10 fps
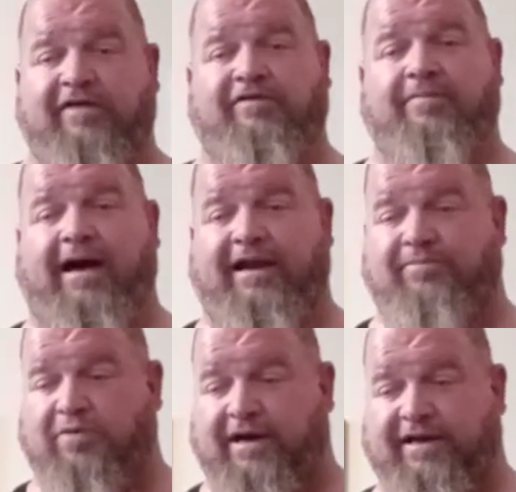
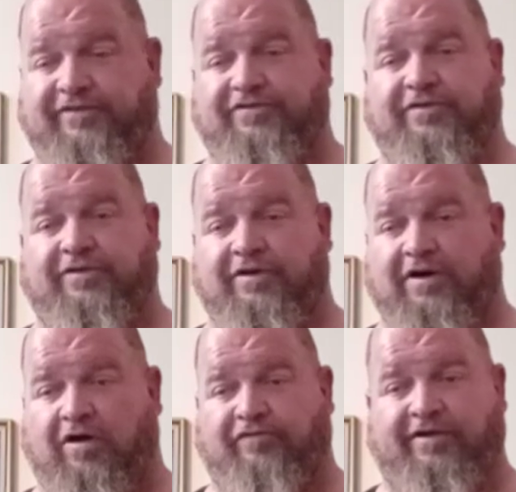Everybody brings
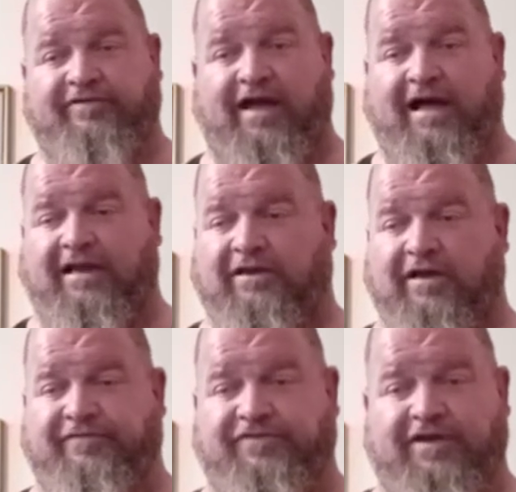good offerings. I
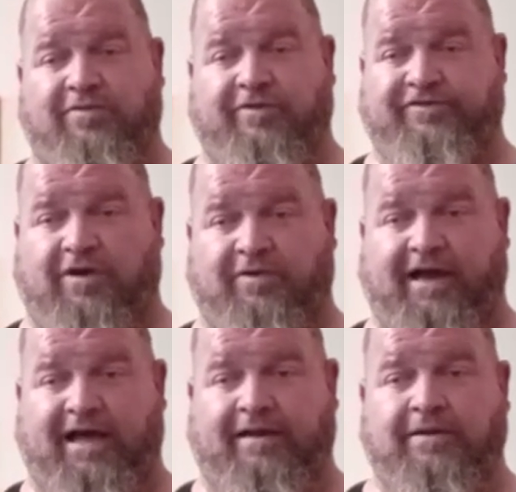love seeing what y'all
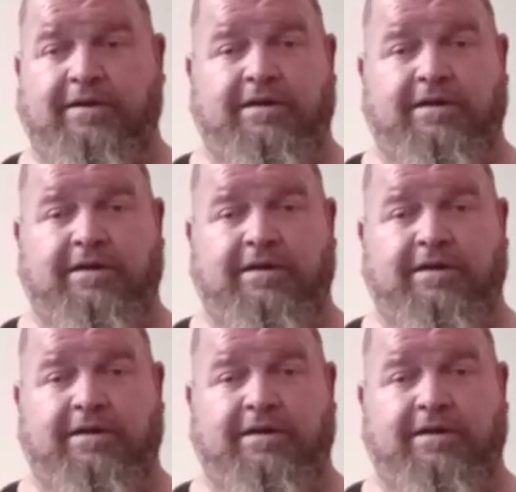got.